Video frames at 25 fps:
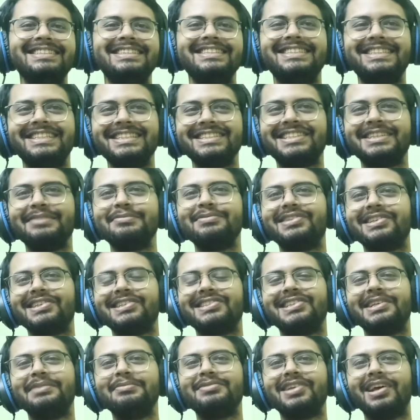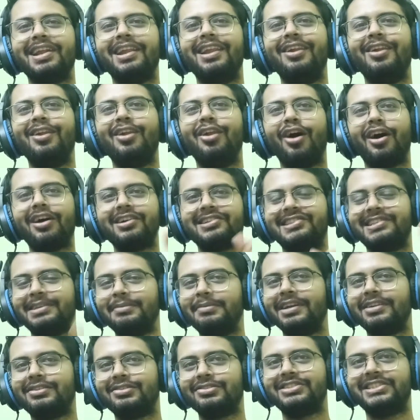She seems a lot
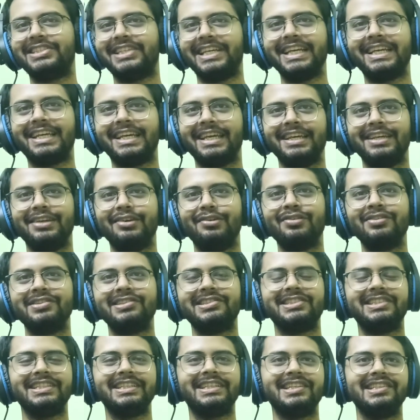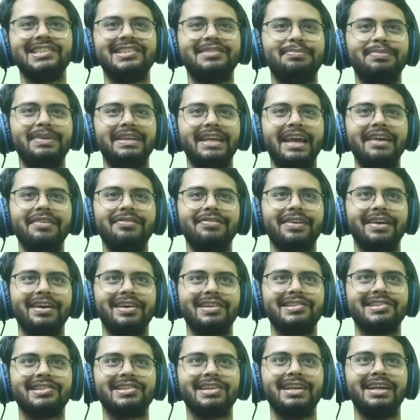similar to Shiki, you know, Shiki's
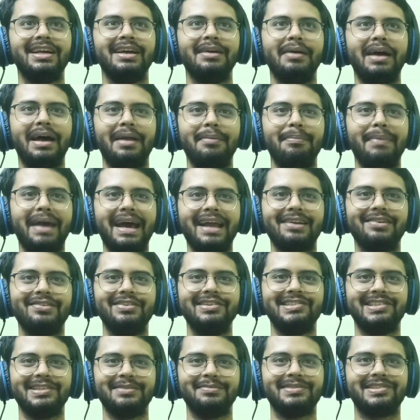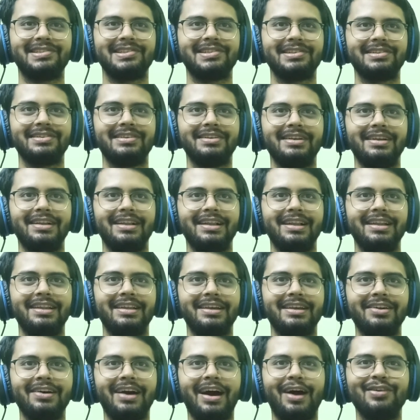behaviors and mannerisms.
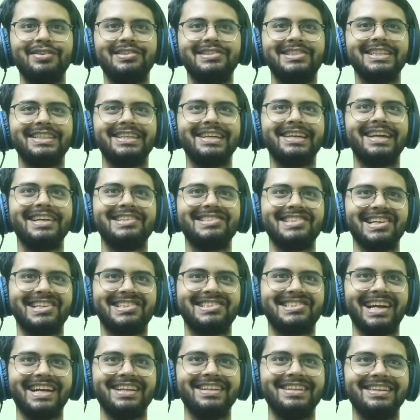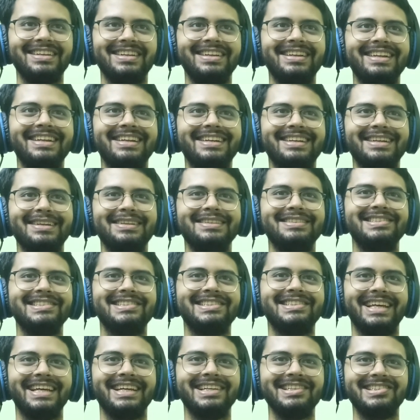You know how Shiki gets excited in
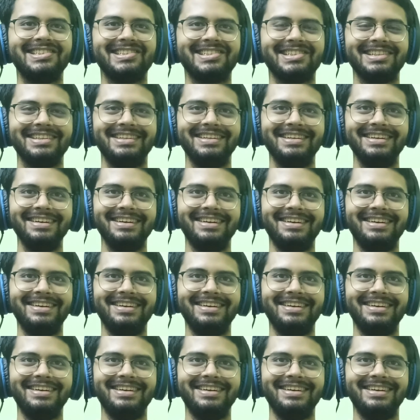little things?